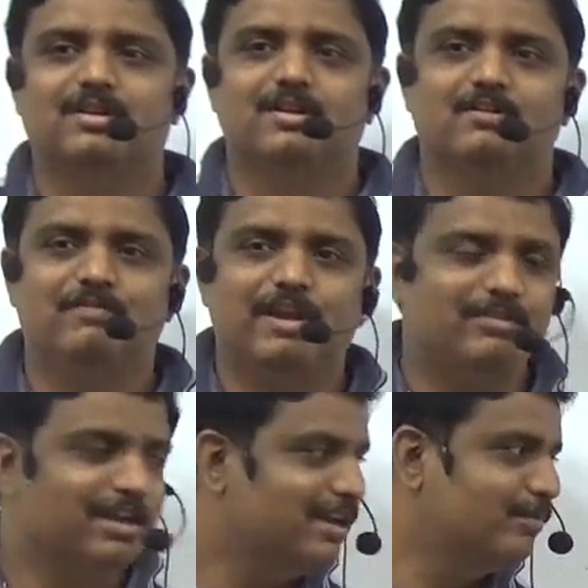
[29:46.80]
We have
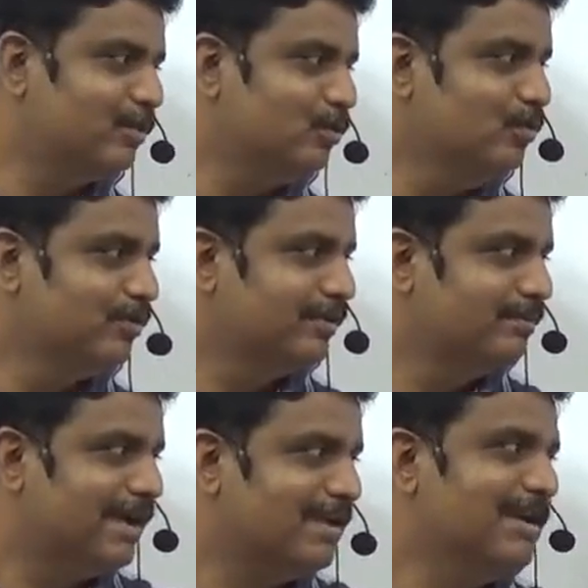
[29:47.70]
done up to
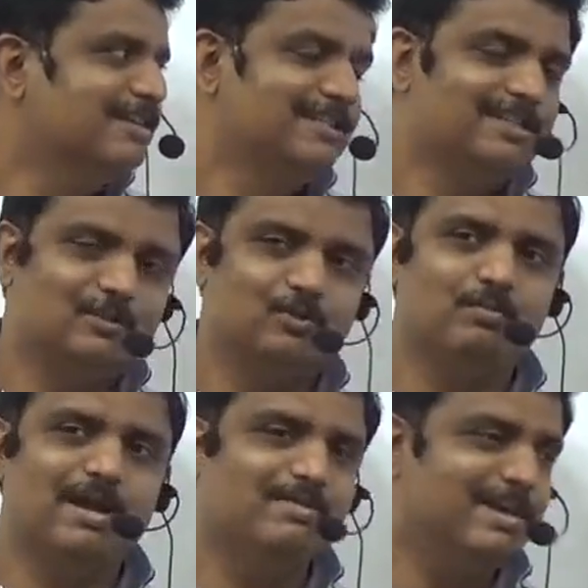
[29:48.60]
pi by 6, 2
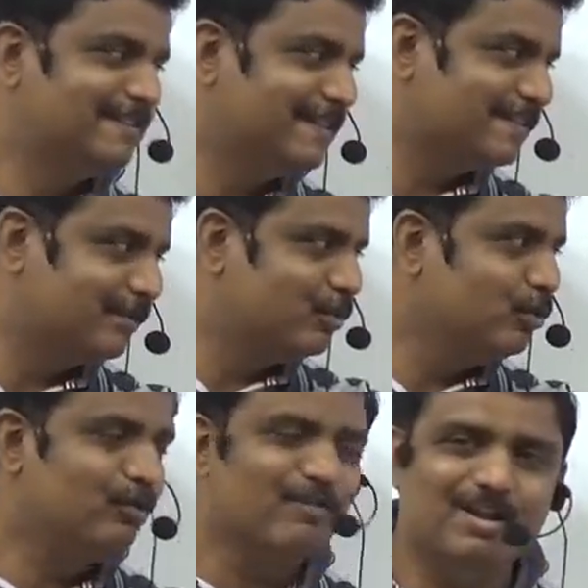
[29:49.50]
pi by 6, up to
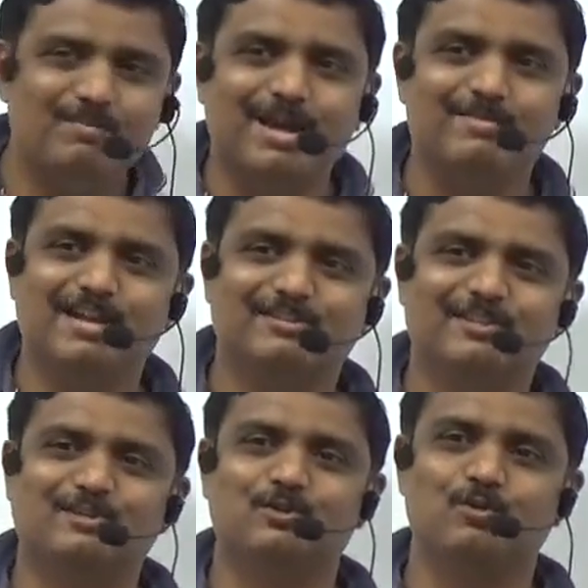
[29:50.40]
12 pi by
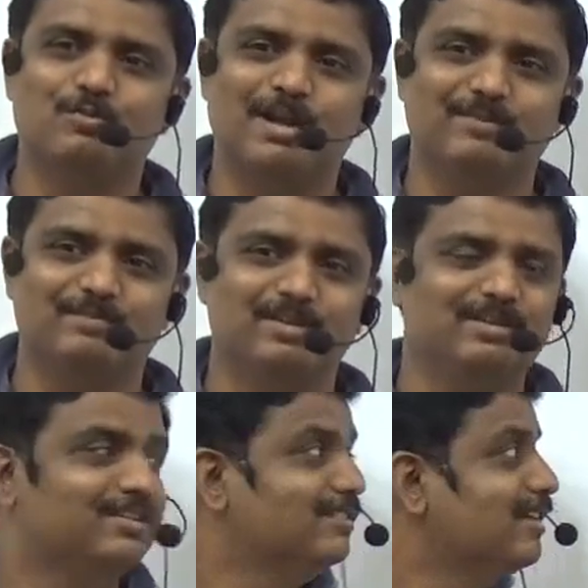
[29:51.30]
6, 2 pi.
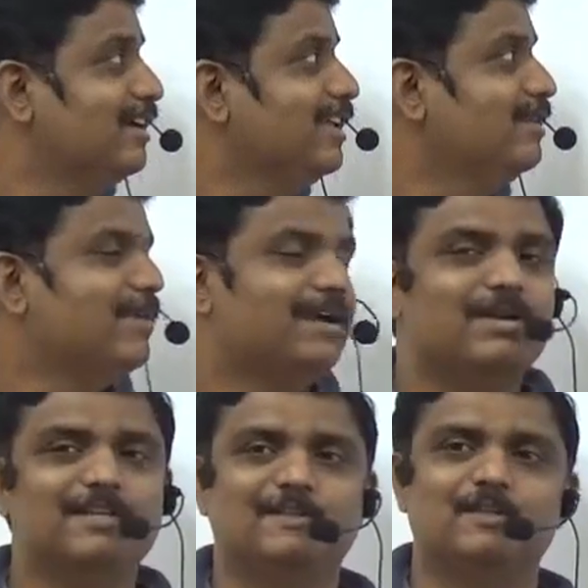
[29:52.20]
13 pi
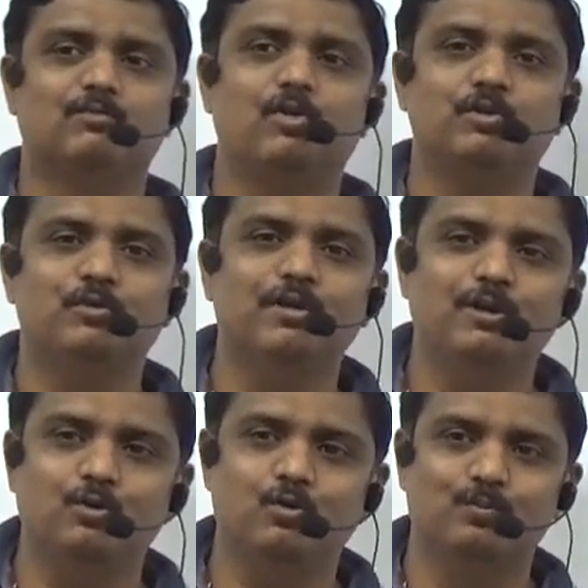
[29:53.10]
by 6, what you will
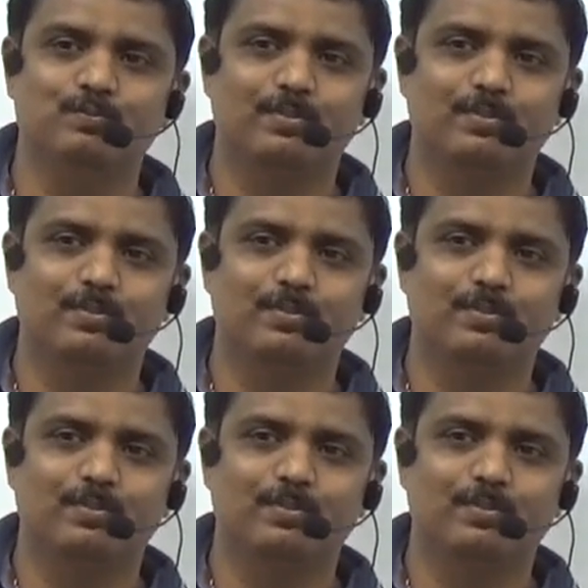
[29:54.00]
do?